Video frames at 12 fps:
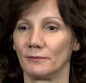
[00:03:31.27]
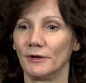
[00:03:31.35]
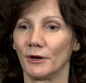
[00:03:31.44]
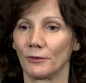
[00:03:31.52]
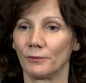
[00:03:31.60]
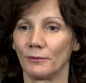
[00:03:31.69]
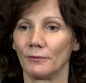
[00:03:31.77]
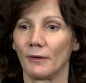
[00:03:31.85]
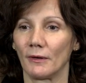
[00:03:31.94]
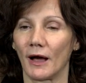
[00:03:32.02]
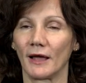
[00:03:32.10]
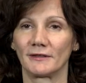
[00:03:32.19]
you
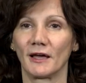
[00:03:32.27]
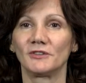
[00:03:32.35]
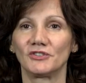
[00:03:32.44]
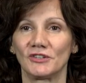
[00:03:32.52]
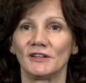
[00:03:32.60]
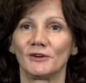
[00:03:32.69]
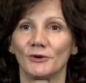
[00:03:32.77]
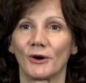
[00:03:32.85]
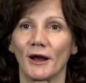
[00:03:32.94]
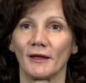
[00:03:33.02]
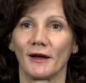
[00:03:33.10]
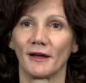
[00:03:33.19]
know, I touched it, or
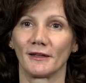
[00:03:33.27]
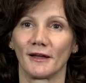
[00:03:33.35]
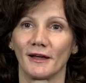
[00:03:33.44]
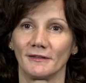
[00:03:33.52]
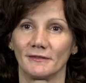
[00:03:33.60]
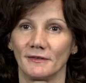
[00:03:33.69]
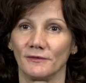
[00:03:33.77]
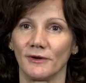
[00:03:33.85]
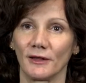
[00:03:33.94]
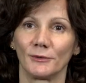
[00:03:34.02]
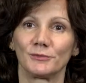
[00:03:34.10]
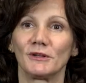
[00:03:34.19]
I
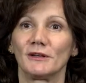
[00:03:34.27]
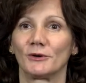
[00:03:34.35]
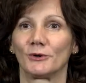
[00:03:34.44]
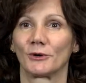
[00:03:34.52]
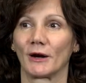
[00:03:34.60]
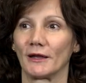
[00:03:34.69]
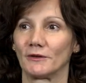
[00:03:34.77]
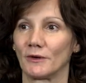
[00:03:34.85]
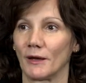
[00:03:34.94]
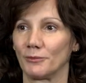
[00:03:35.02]
developed it, or I